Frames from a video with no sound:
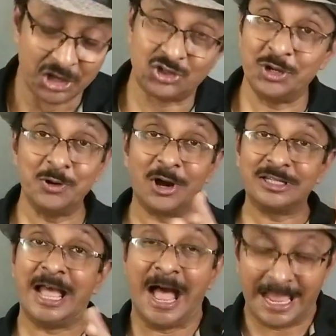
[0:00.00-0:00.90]
So you
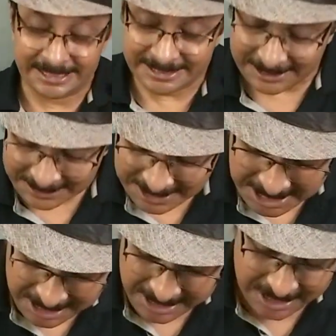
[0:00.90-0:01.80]
got the idea.
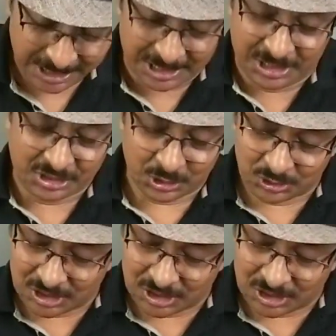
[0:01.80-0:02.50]
So